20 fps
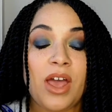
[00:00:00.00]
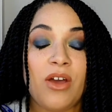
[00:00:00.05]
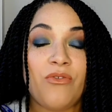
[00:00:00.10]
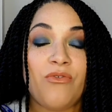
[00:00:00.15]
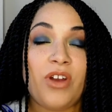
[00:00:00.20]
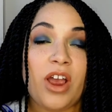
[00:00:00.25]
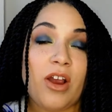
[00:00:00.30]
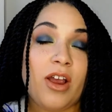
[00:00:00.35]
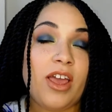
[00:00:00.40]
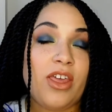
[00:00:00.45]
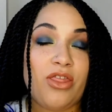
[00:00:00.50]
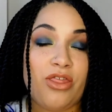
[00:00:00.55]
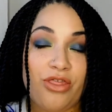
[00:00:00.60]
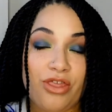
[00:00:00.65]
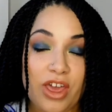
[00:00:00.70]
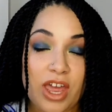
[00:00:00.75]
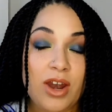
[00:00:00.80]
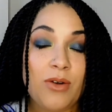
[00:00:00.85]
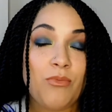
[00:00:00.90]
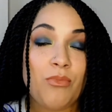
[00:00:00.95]
very
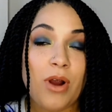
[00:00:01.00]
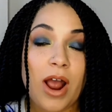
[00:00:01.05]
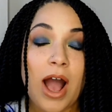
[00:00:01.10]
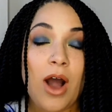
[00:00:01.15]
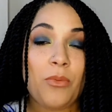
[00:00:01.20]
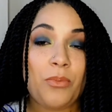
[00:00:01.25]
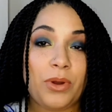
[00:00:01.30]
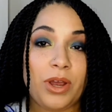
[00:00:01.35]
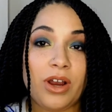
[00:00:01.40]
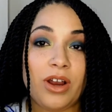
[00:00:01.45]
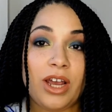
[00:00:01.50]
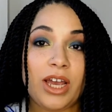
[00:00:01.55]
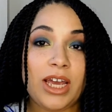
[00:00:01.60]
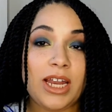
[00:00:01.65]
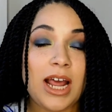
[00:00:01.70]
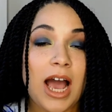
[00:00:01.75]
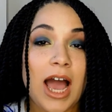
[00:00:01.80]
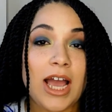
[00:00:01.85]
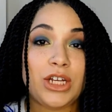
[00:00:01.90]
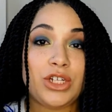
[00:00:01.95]
thin brow
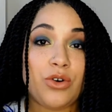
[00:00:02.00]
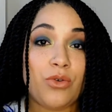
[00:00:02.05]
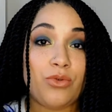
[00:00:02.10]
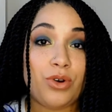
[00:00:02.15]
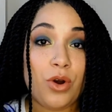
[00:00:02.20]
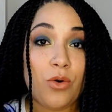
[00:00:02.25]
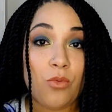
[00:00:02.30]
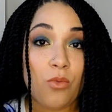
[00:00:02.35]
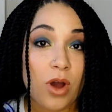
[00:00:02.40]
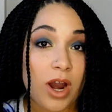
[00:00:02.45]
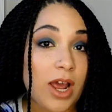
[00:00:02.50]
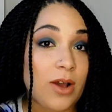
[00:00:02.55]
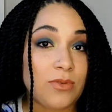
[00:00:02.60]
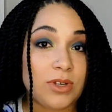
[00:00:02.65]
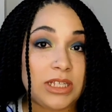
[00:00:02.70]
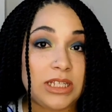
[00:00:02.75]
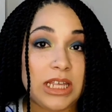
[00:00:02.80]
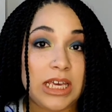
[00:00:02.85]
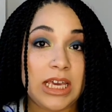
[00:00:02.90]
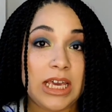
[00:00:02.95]
period. I don't know what I
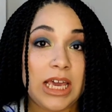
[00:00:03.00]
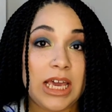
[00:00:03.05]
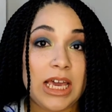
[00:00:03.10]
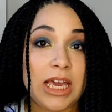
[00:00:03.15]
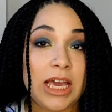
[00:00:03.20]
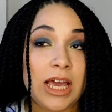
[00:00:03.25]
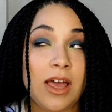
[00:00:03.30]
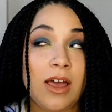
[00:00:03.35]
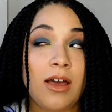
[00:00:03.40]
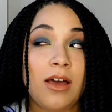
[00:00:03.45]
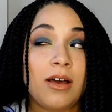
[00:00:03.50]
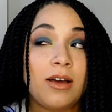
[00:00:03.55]
was thinking.